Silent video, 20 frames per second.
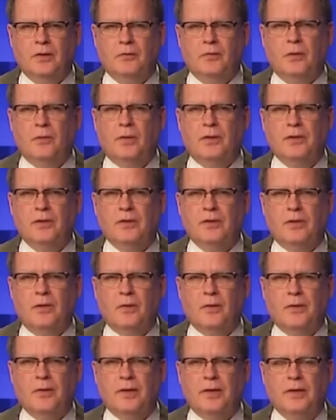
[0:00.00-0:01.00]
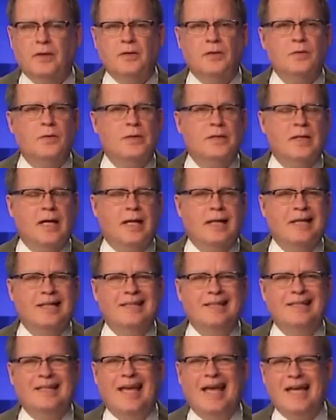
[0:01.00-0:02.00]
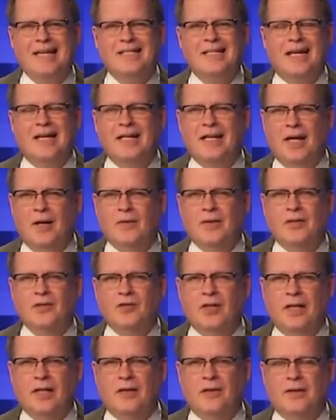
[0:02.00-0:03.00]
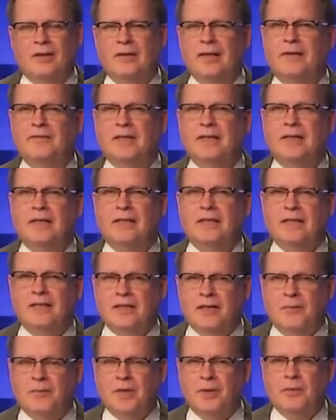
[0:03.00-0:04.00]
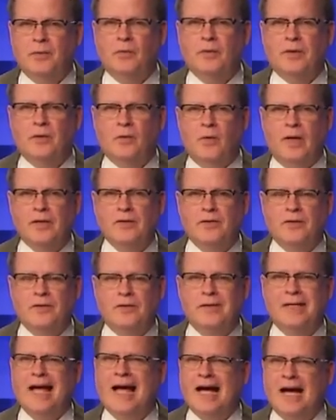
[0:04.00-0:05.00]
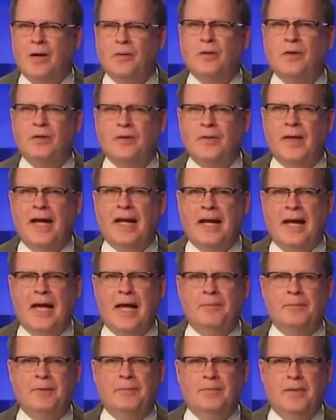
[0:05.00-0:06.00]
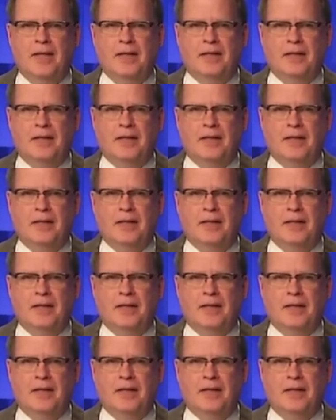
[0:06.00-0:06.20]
We want to start with a suicide at the Cascade County Jail that left some people with questions. How could that happen?